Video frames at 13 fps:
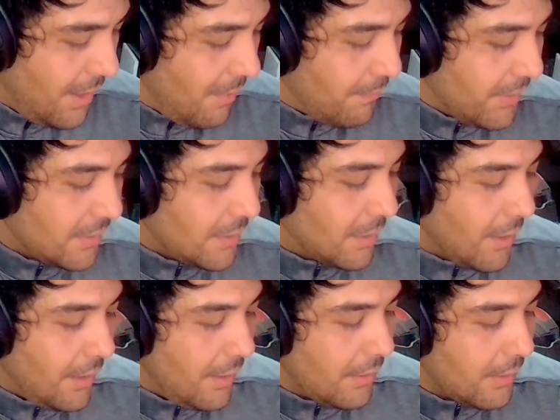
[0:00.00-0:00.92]
But the
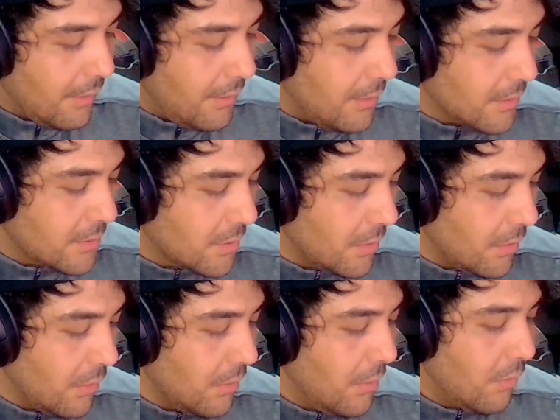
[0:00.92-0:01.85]
cock
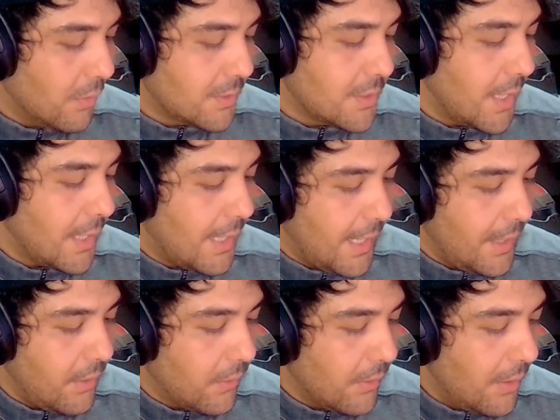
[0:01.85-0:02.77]
also was not
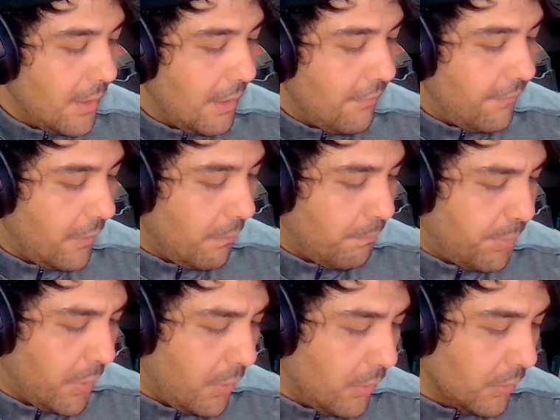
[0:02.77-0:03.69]
idle, and fell
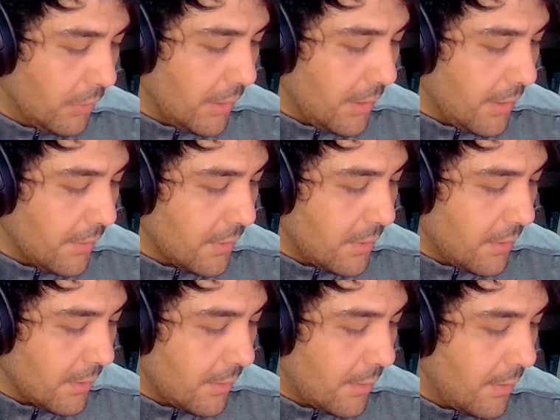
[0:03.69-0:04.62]
boldly on the
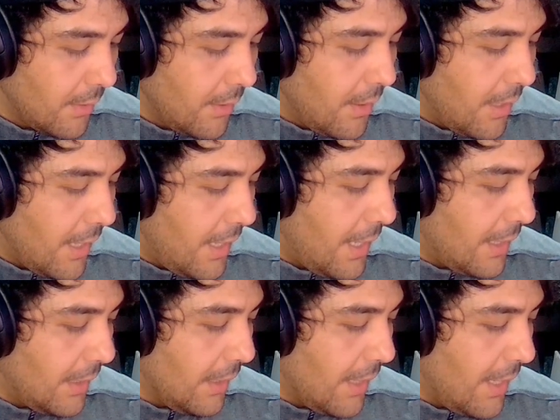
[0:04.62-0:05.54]
duck, and
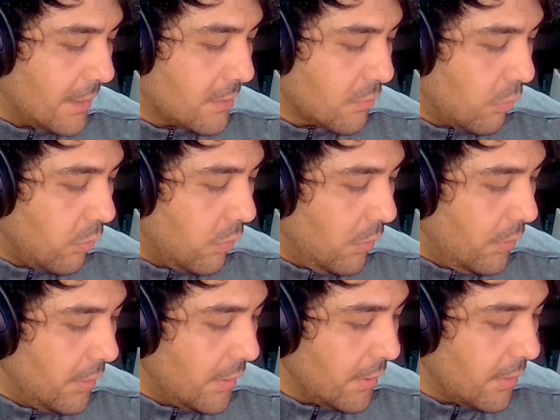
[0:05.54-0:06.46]
at last
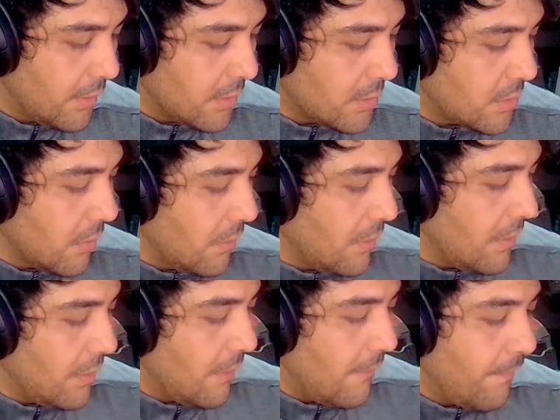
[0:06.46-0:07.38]
wounded her so
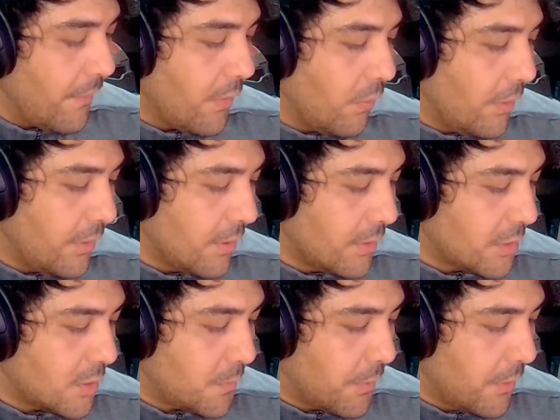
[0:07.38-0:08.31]
with her
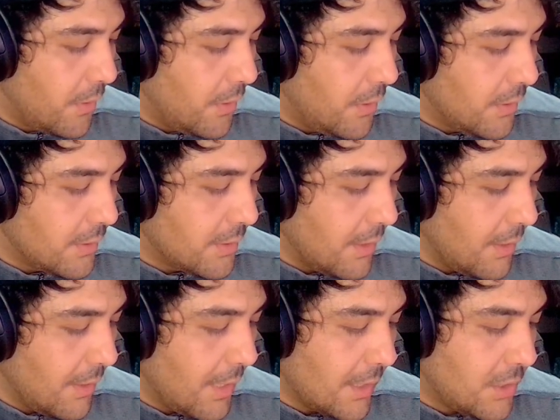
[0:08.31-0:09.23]
spurs
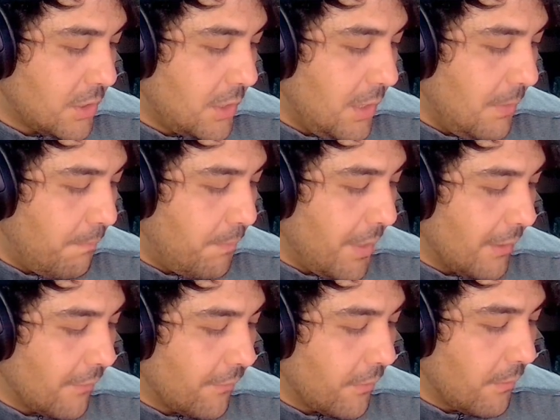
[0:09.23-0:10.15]
that she
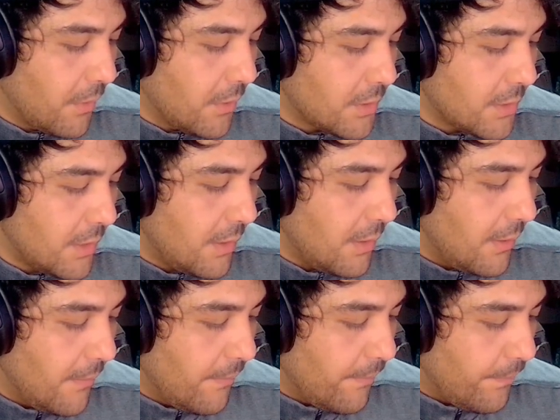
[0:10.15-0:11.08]
begged for mercy,
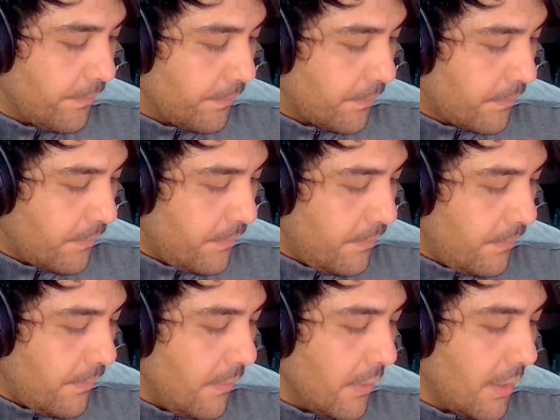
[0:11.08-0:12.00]

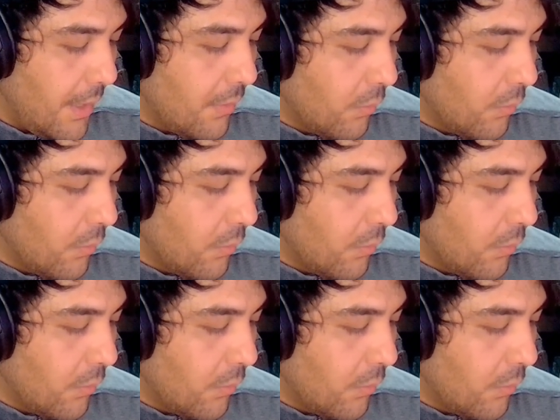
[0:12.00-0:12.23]
and